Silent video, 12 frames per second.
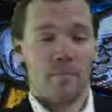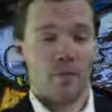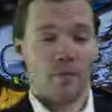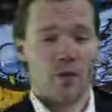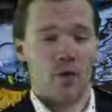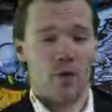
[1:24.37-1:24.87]

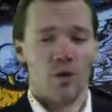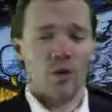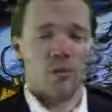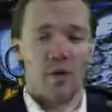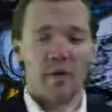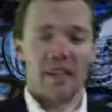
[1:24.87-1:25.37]
So
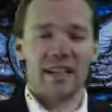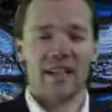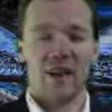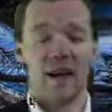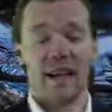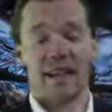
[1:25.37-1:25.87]
what we're going to
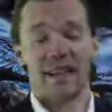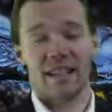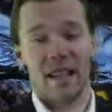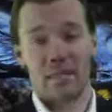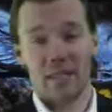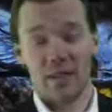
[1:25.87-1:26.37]
go ahead and
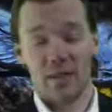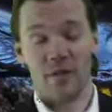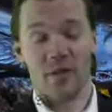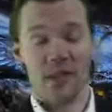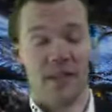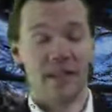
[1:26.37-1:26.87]
attempt to do
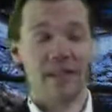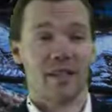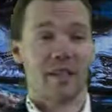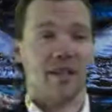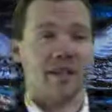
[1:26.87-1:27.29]
here is